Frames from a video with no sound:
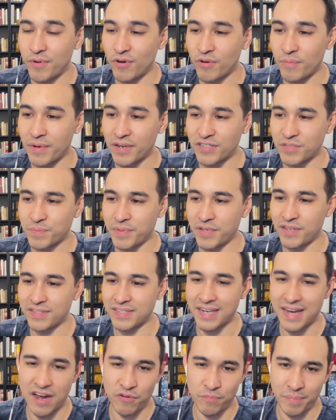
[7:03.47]
Pokemon just because
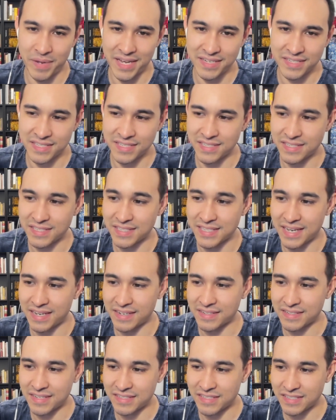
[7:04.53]
it outpaces
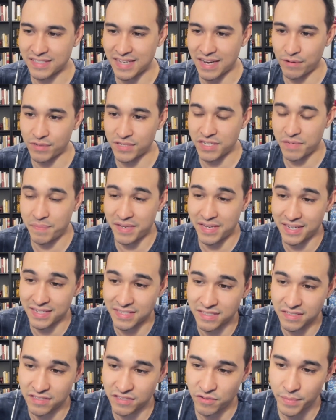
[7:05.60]
and it just out
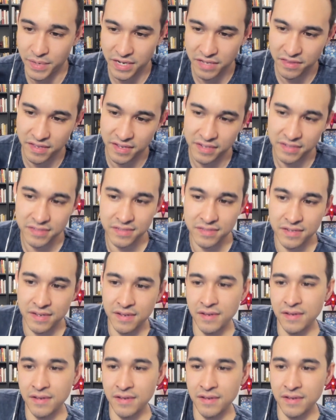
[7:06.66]
DPSs so many things.